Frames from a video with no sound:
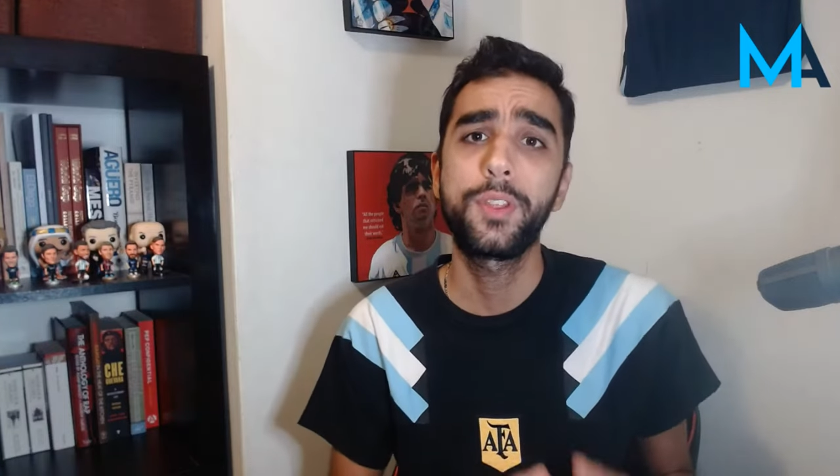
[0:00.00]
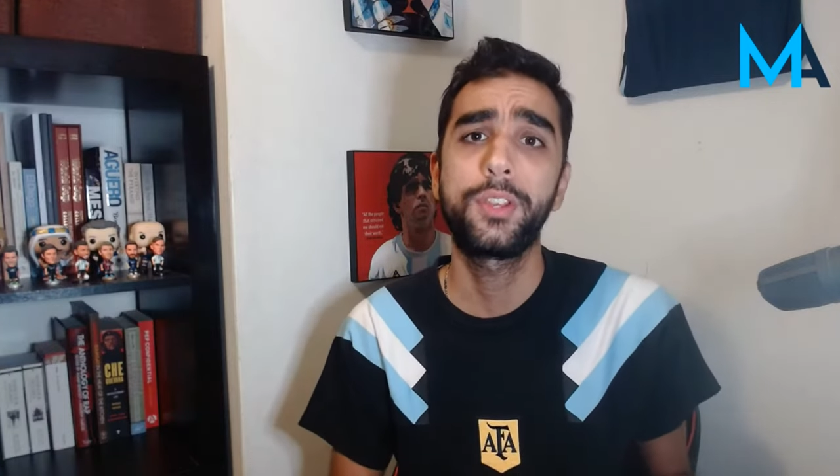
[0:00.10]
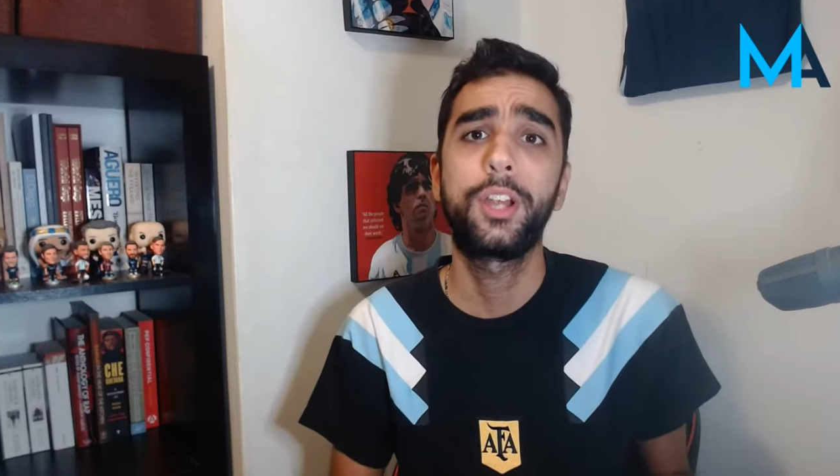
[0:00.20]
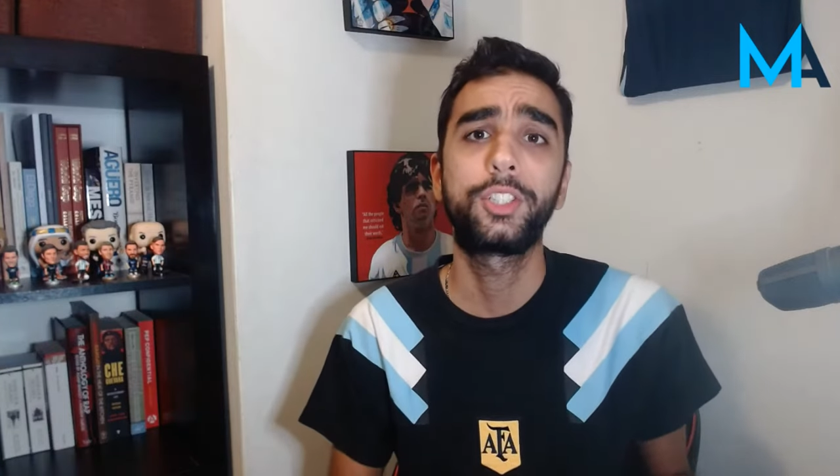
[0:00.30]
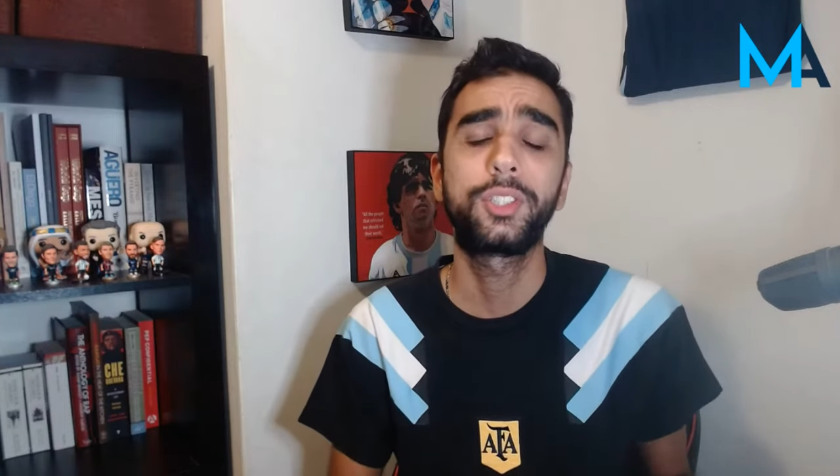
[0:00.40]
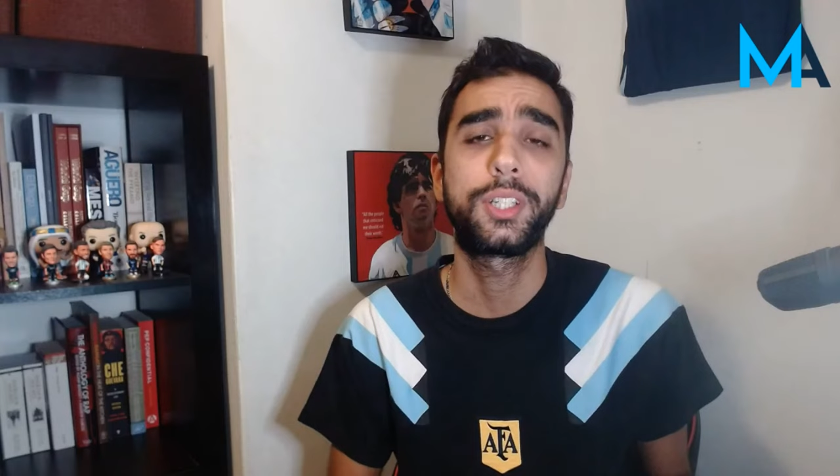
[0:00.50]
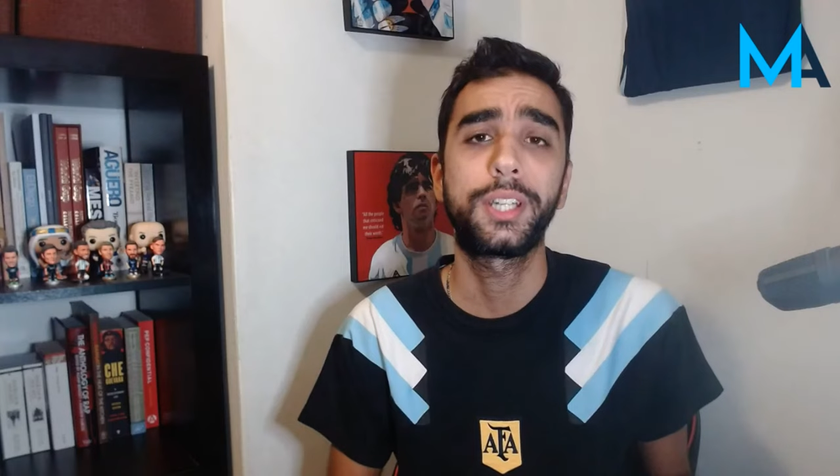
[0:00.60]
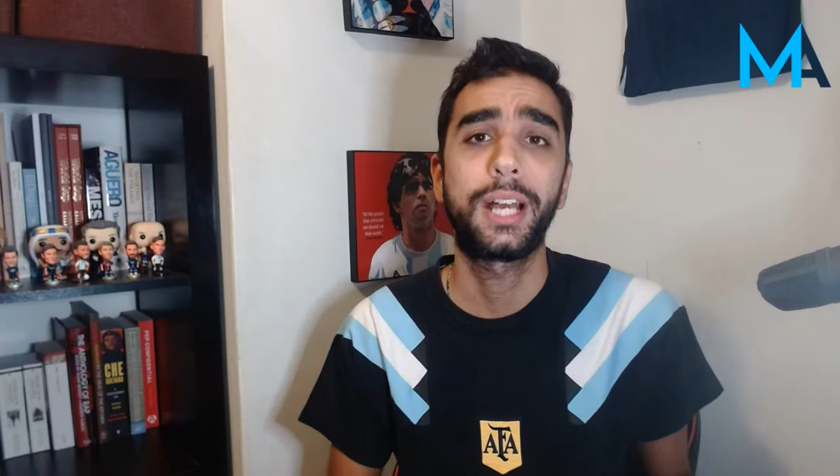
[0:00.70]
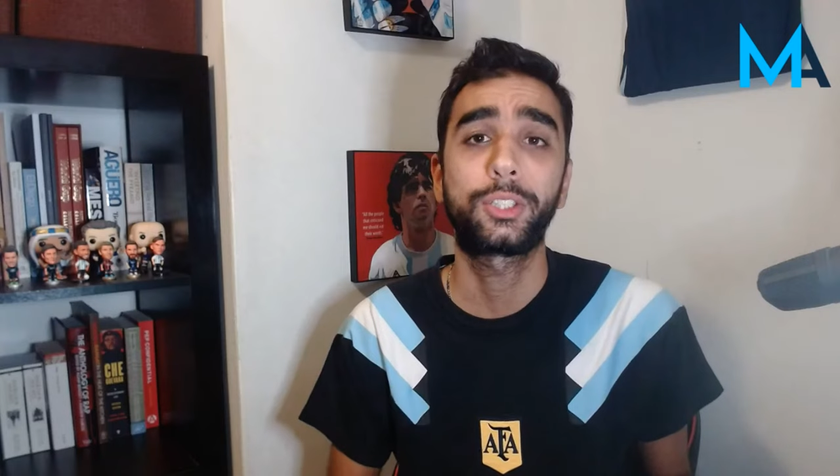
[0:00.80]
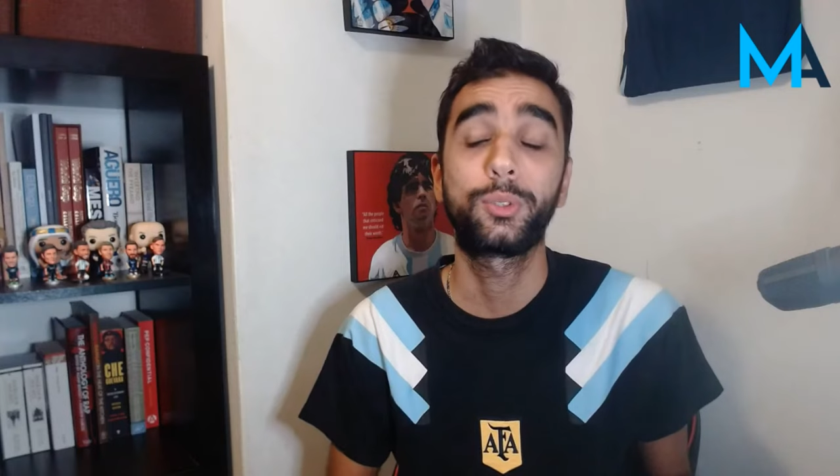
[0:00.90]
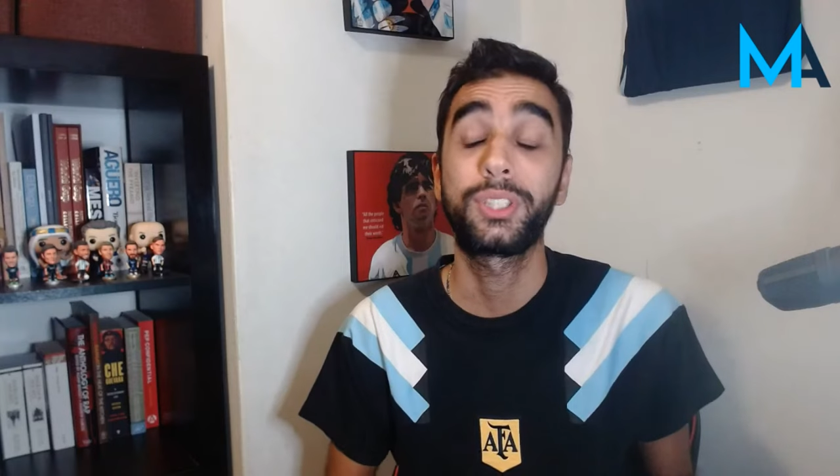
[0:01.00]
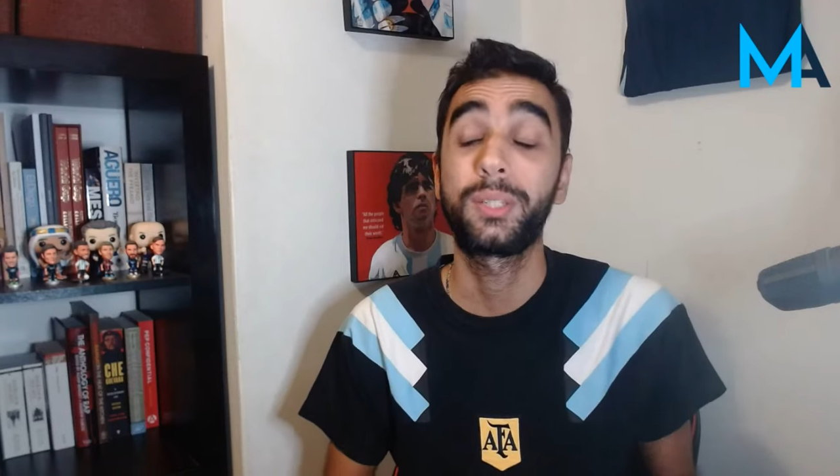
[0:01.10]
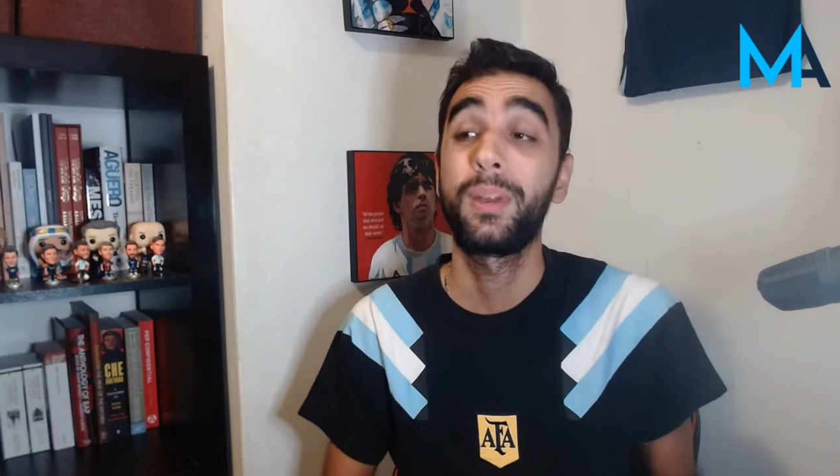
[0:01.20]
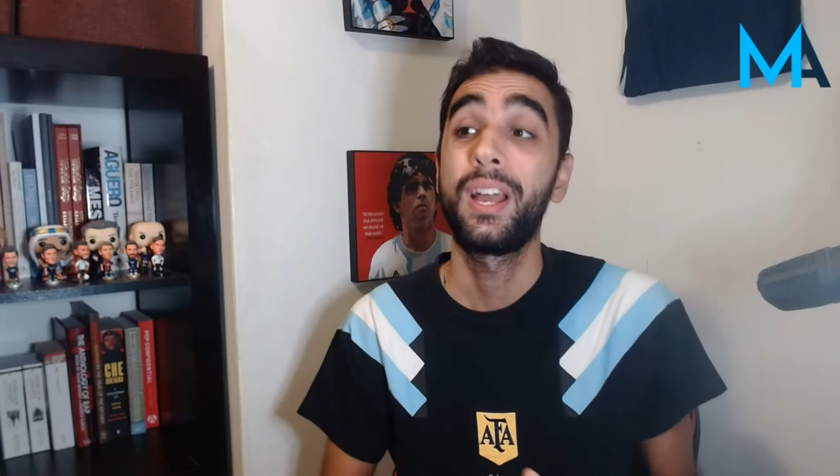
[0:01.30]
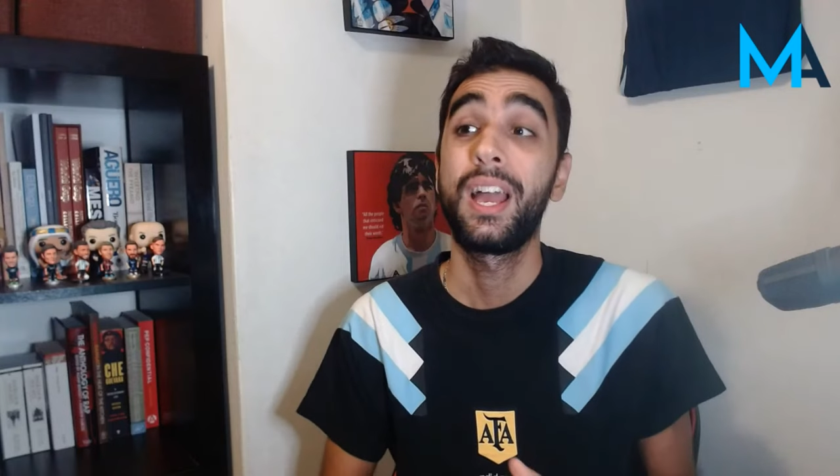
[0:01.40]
the Argentina national team